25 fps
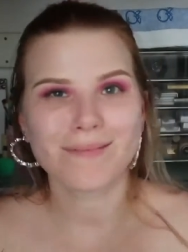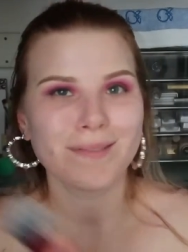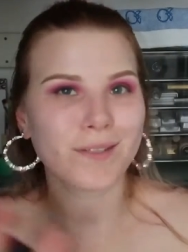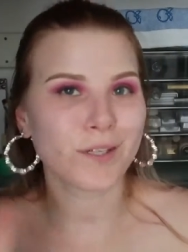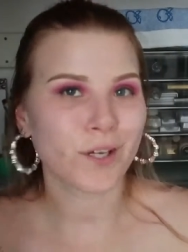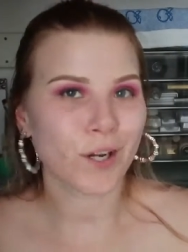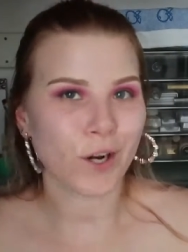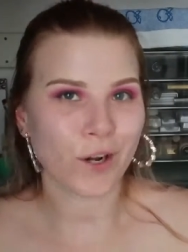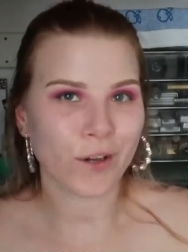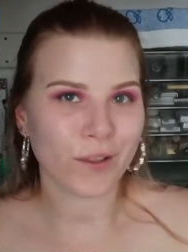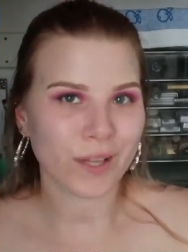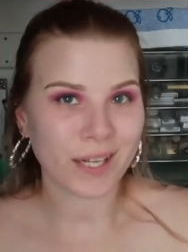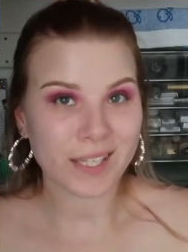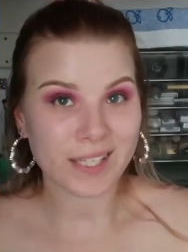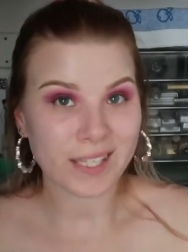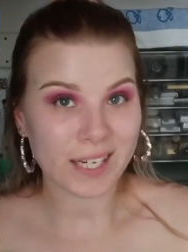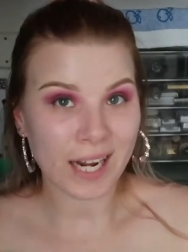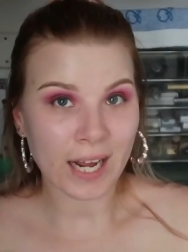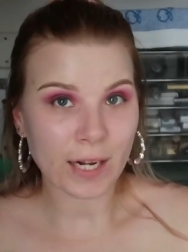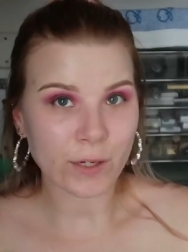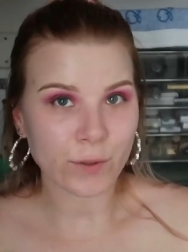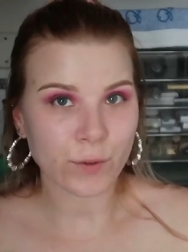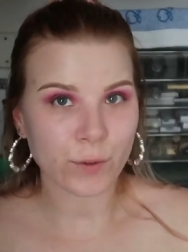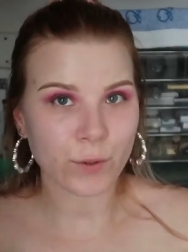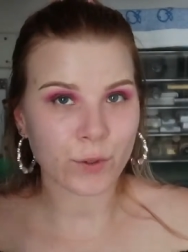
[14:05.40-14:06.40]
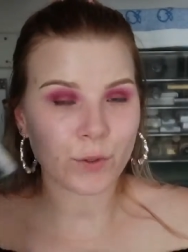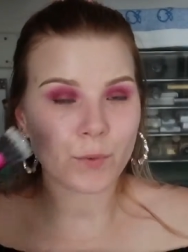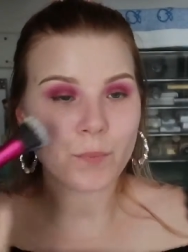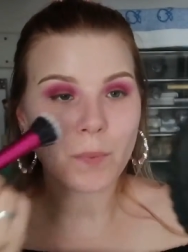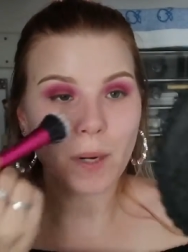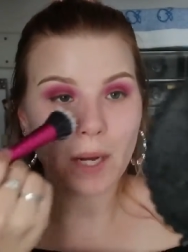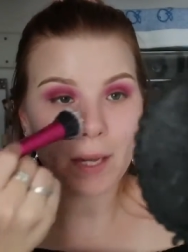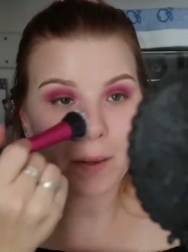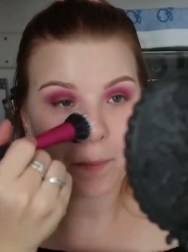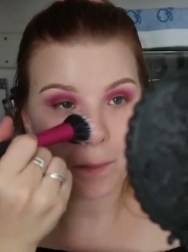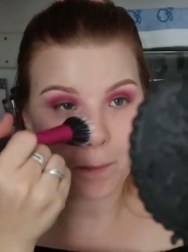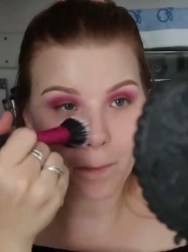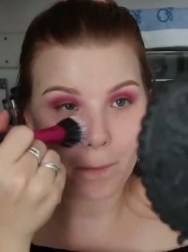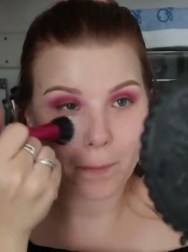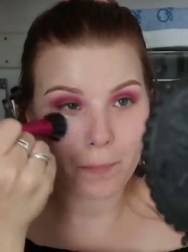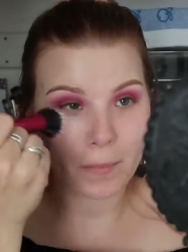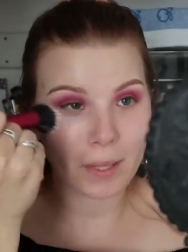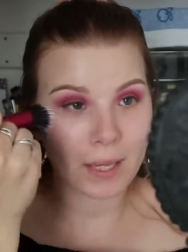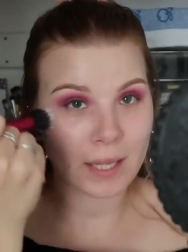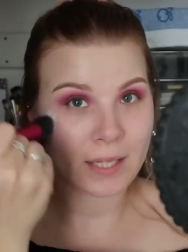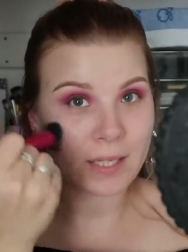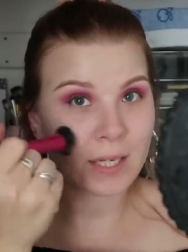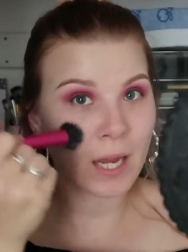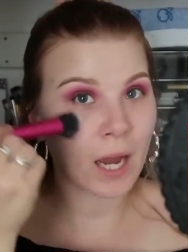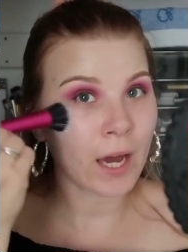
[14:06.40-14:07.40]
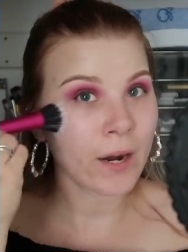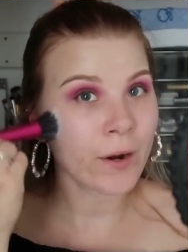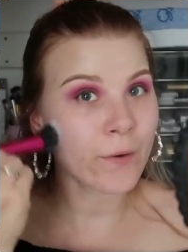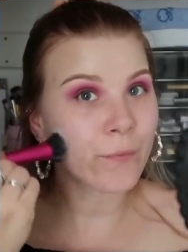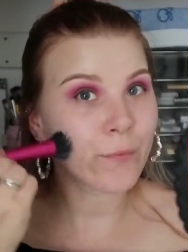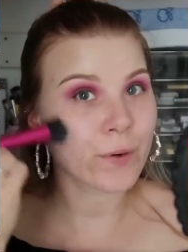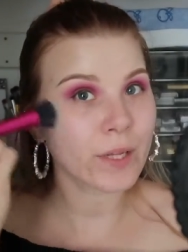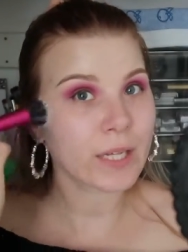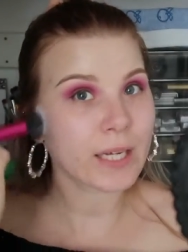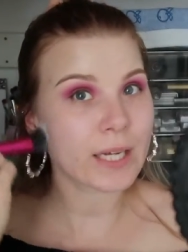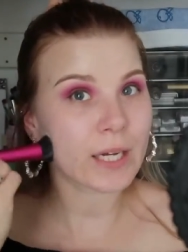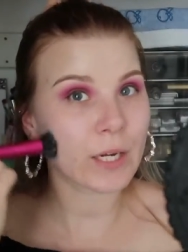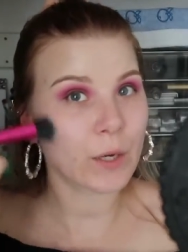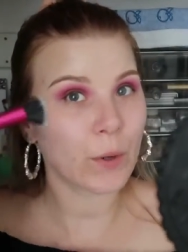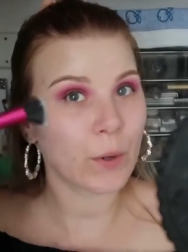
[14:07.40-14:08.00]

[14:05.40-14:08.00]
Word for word: you know that's natural but it's kind of really